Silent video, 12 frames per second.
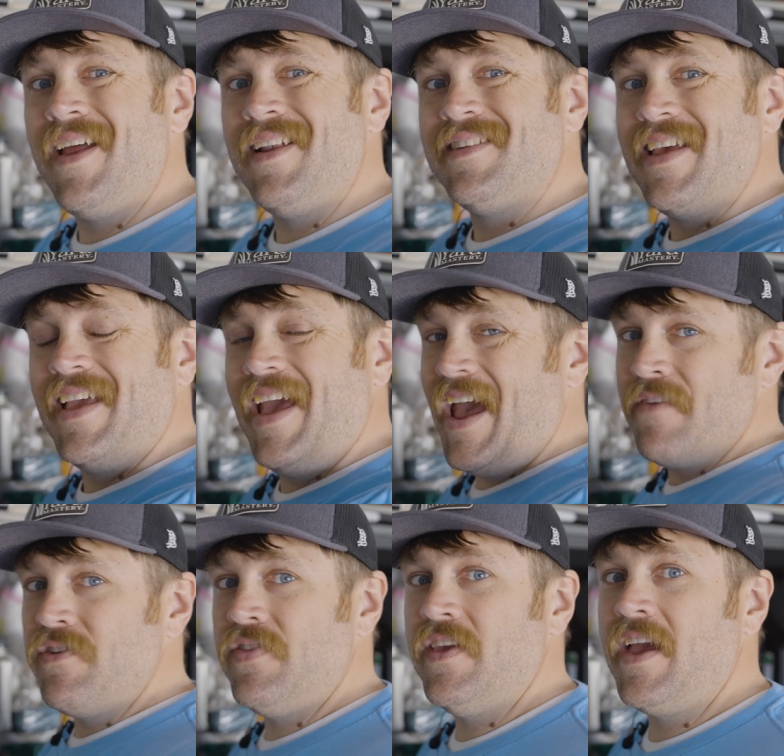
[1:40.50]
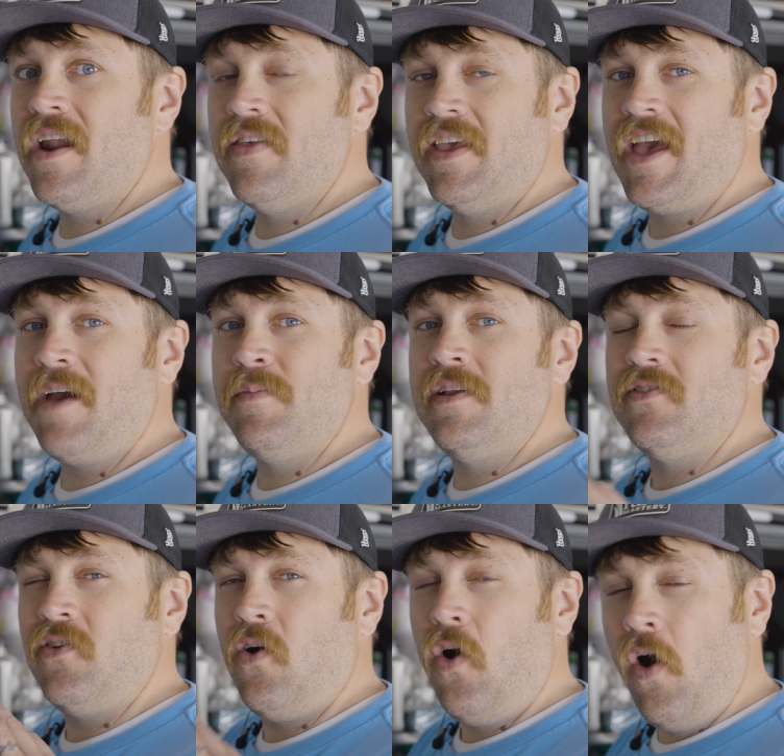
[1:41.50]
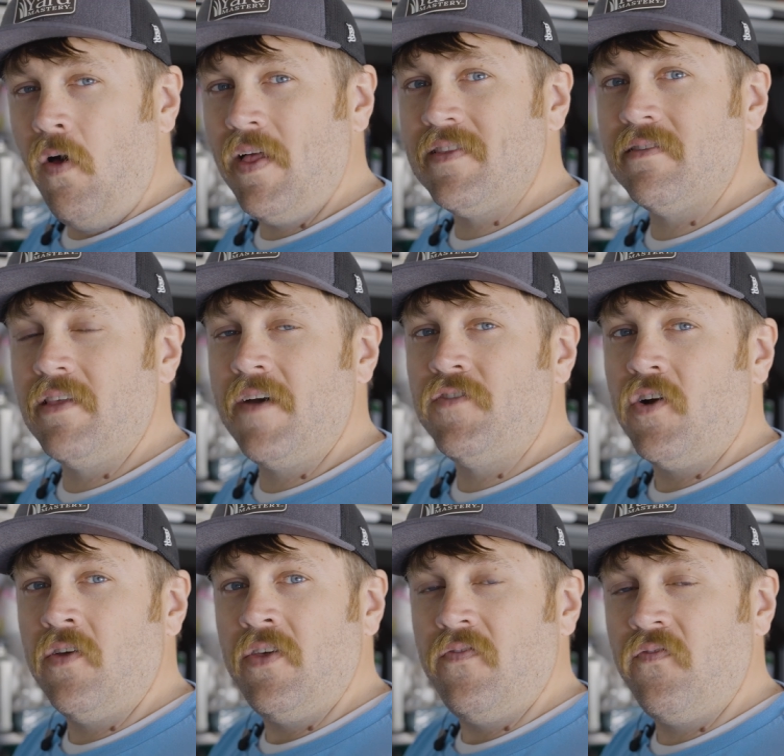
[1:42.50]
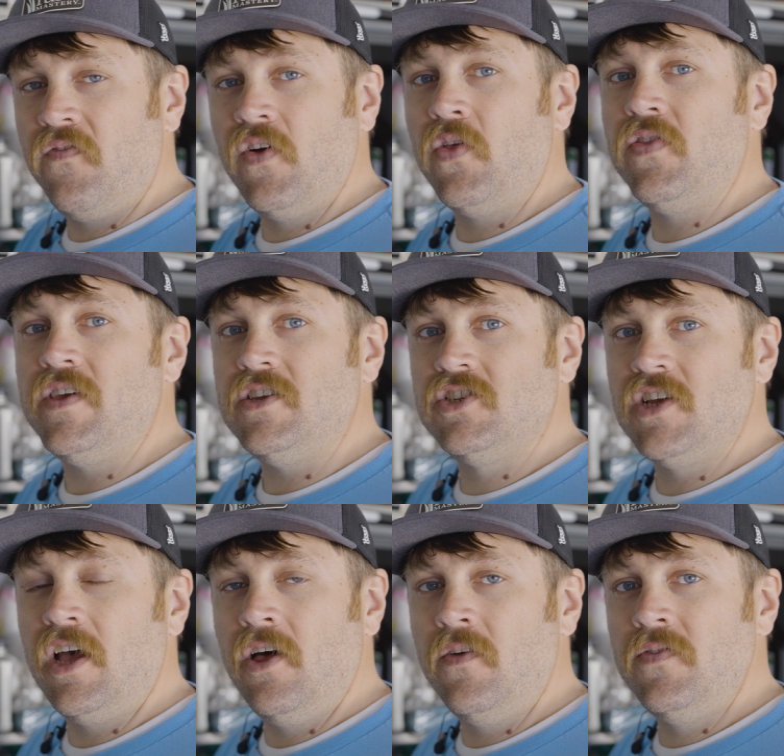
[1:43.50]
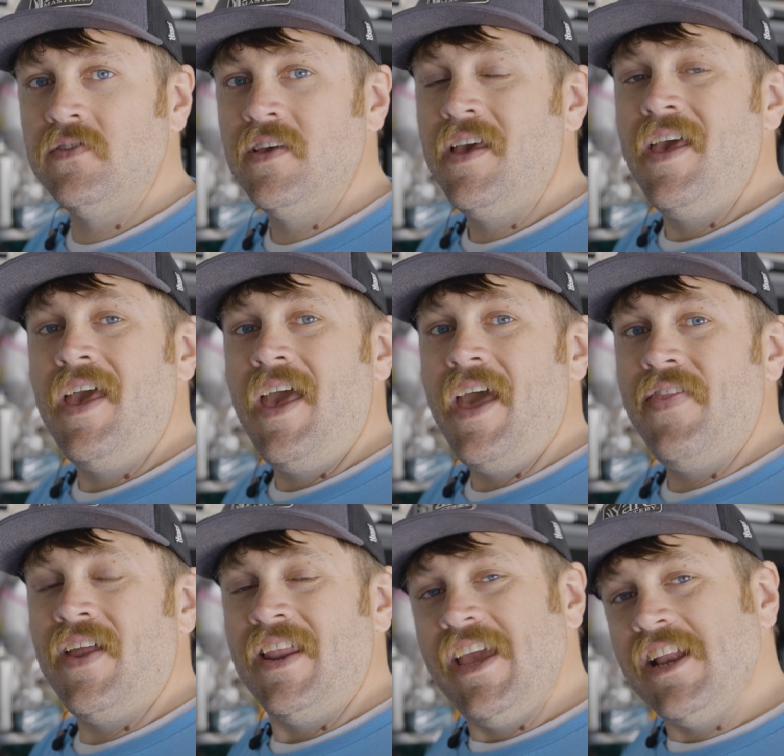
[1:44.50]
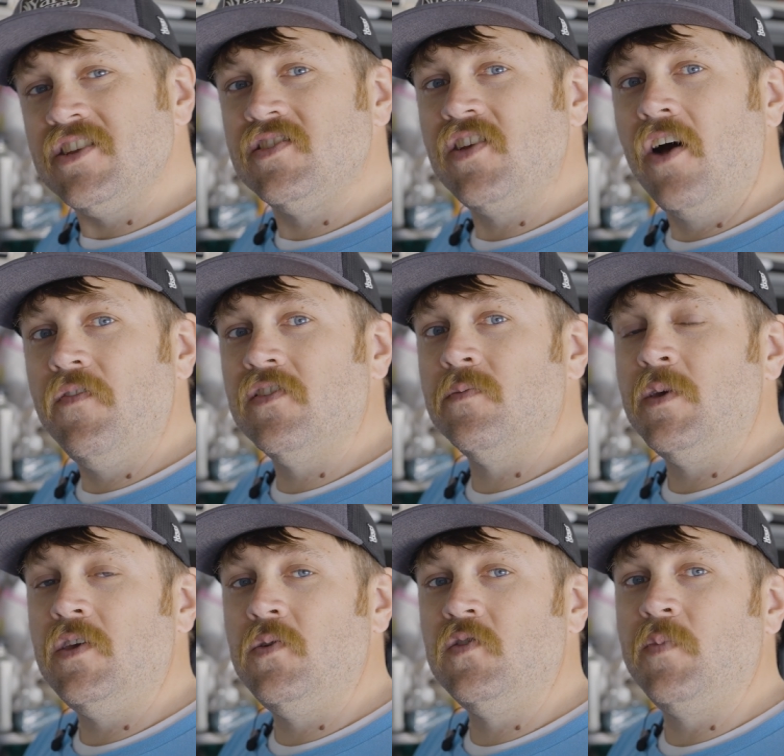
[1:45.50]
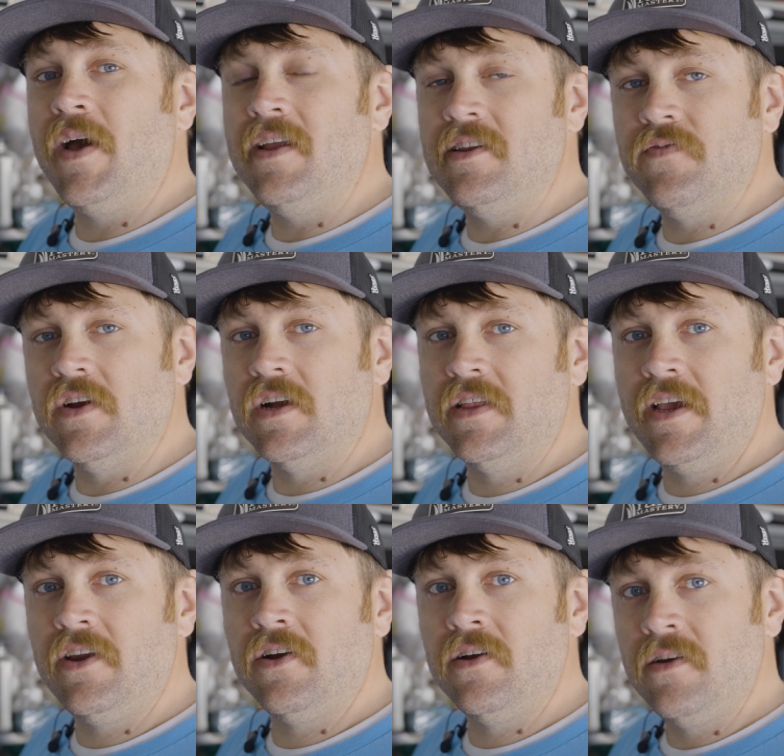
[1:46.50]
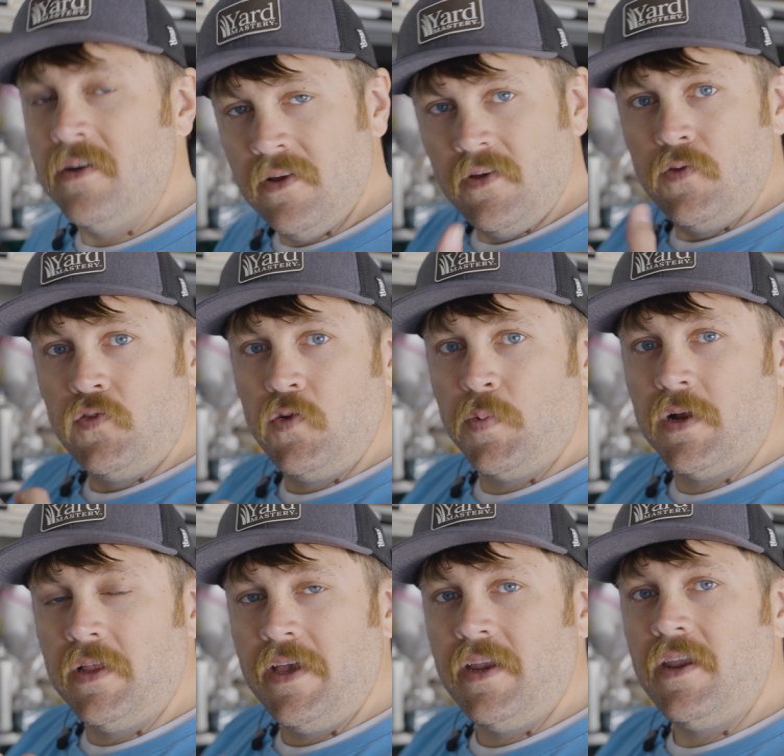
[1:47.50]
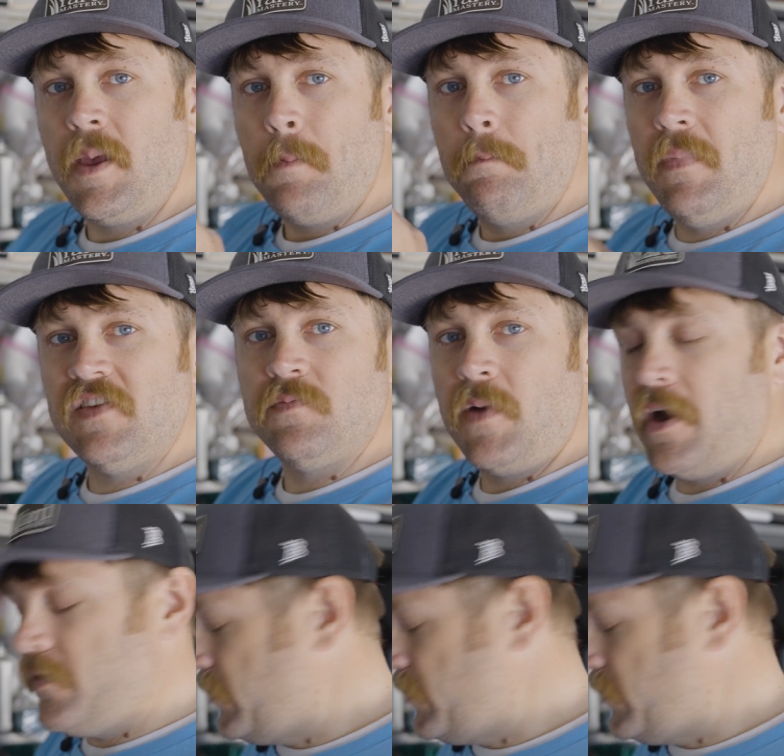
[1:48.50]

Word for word: and take everything out of the cabinet so all that's left are the filthy shelves. And then each shelf is gonna be used by a different cleaner, super clean, Miss Meyers